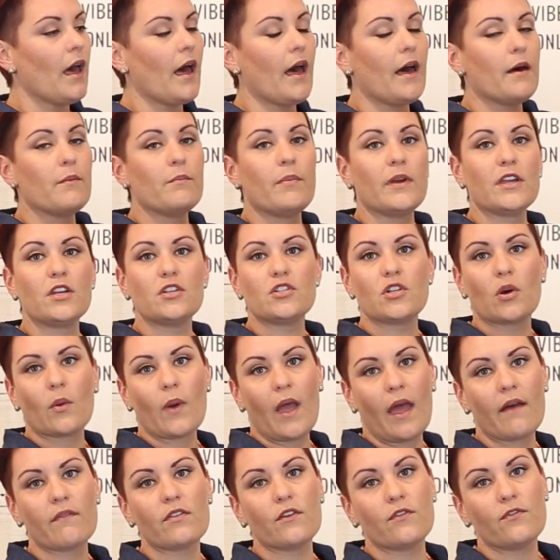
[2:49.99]
but you don't
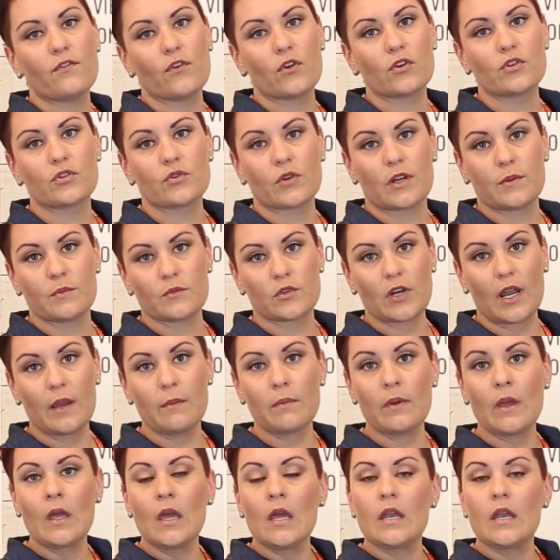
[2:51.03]
have the full Dream Drape.